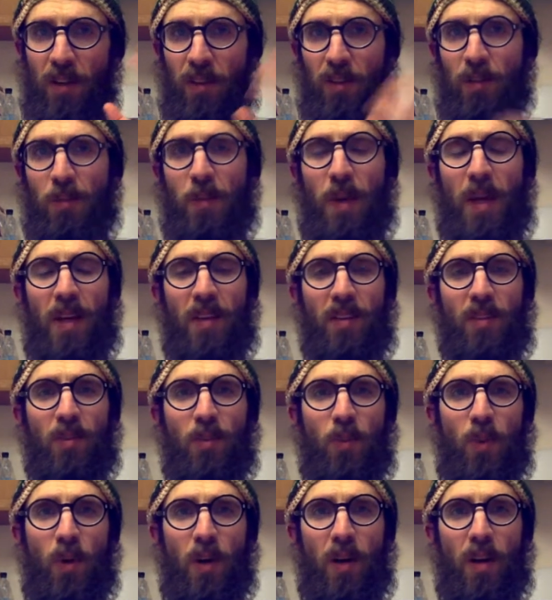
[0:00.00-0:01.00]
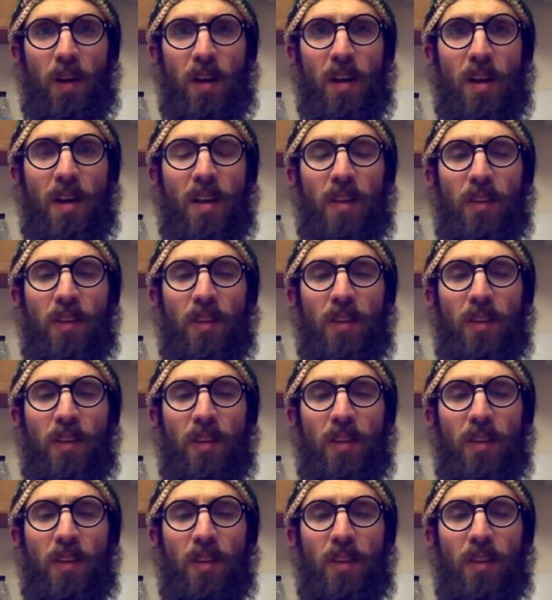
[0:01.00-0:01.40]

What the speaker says: space where